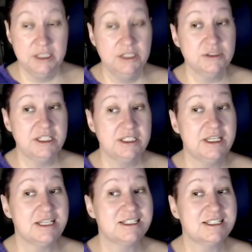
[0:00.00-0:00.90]
you'll see
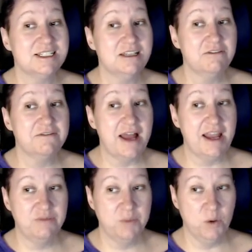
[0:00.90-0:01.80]
it's still at
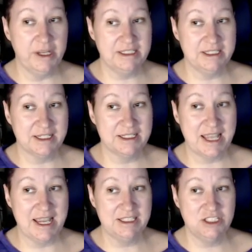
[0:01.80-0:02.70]

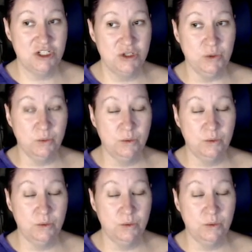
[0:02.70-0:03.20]
5.682.